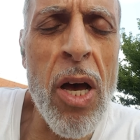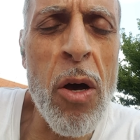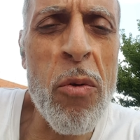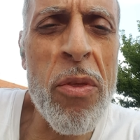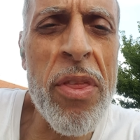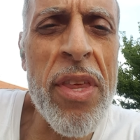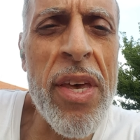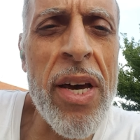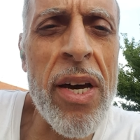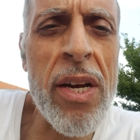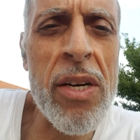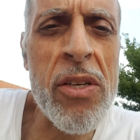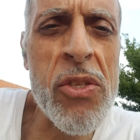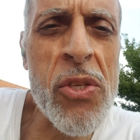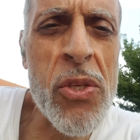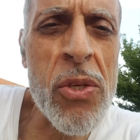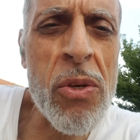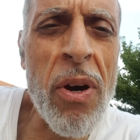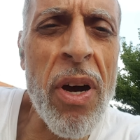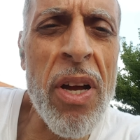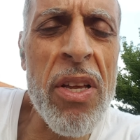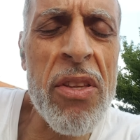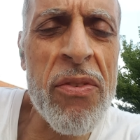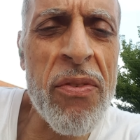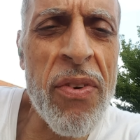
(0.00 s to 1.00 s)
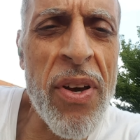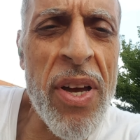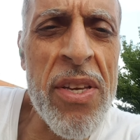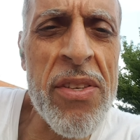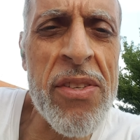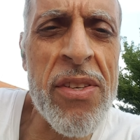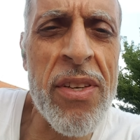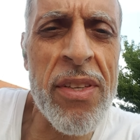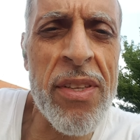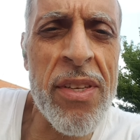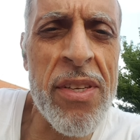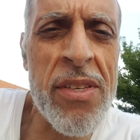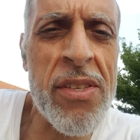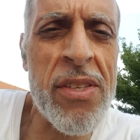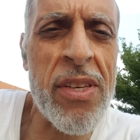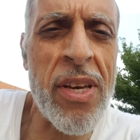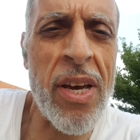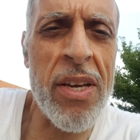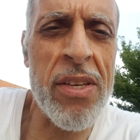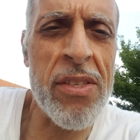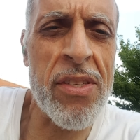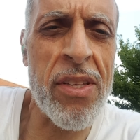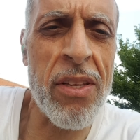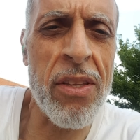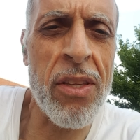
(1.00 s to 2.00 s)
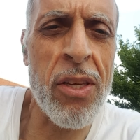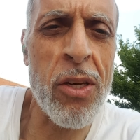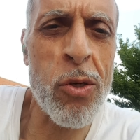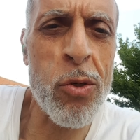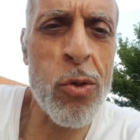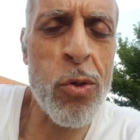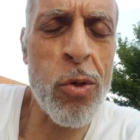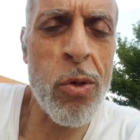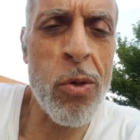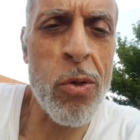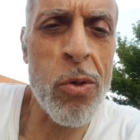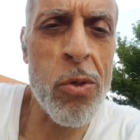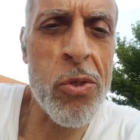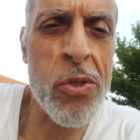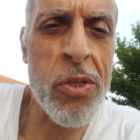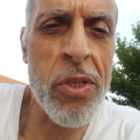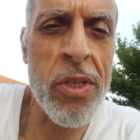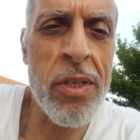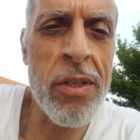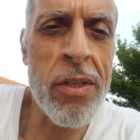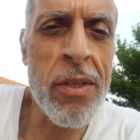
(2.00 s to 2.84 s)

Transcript: they are so advanced in science and technology,